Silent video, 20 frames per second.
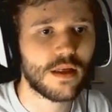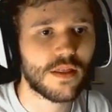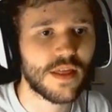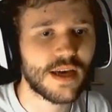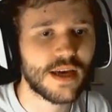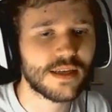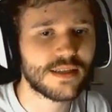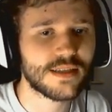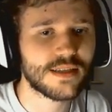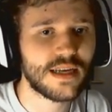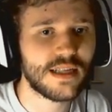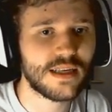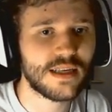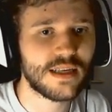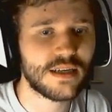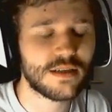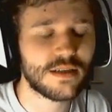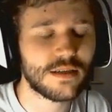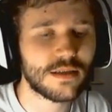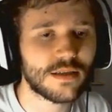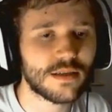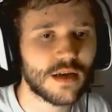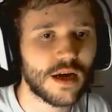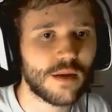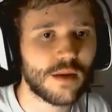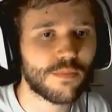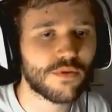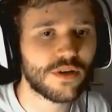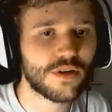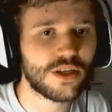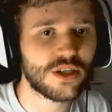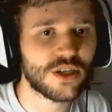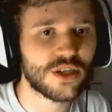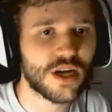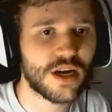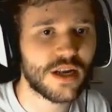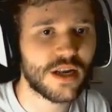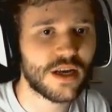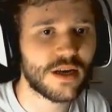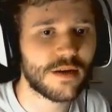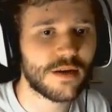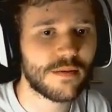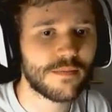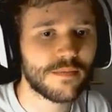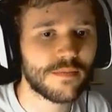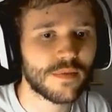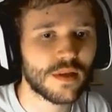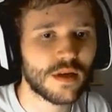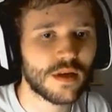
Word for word: Thanks, aliens. I appreciate it.